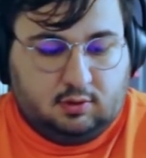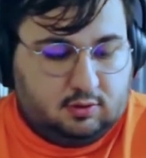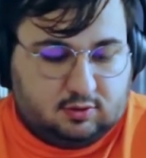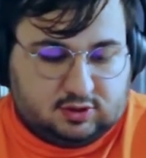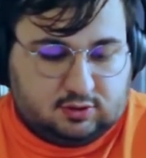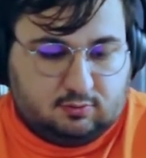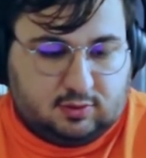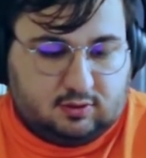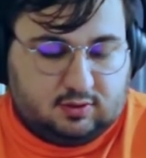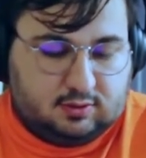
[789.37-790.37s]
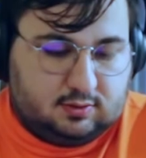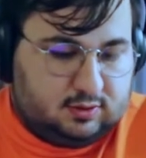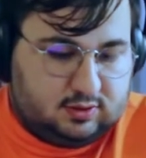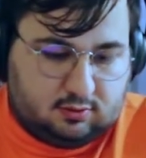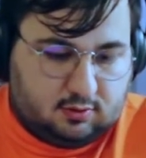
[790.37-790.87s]
you assume that the
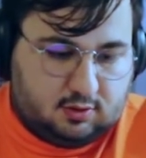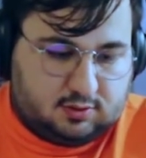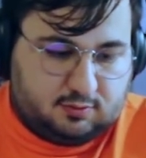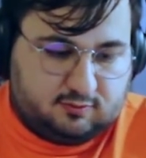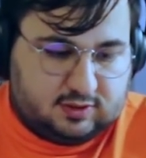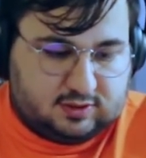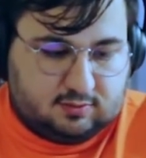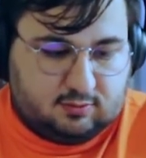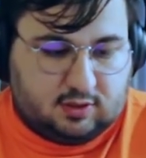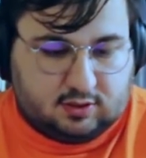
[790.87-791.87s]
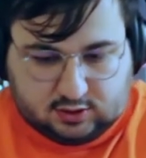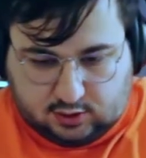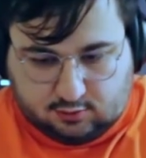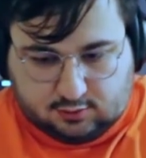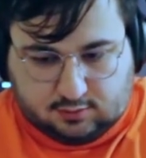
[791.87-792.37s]
zero-knowledge proof system that is
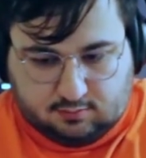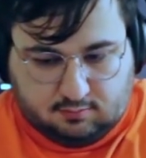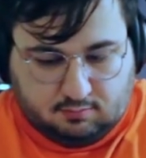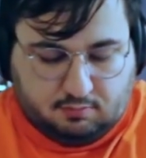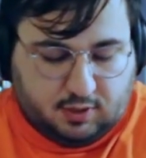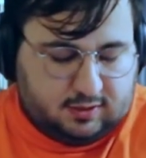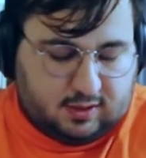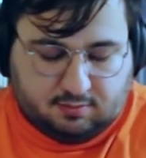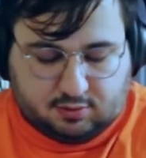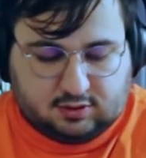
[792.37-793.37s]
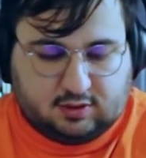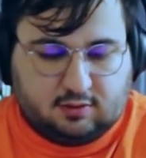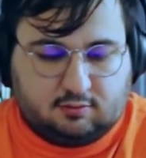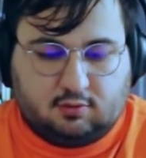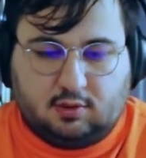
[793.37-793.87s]
used by that
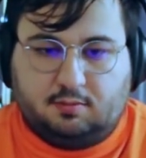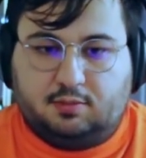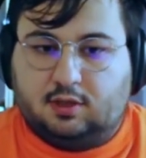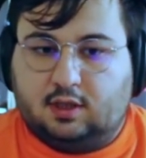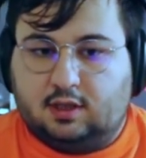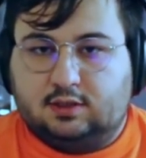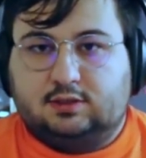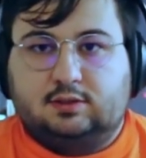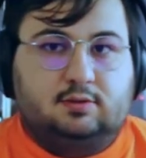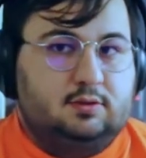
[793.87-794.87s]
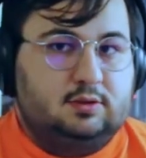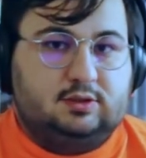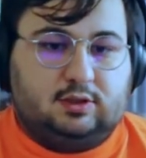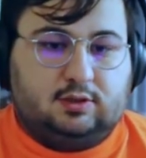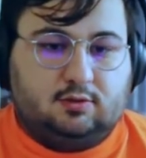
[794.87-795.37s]
particular rollup is
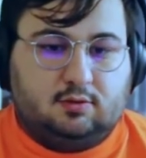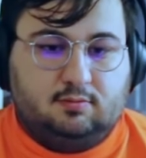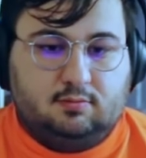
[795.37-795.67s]
secure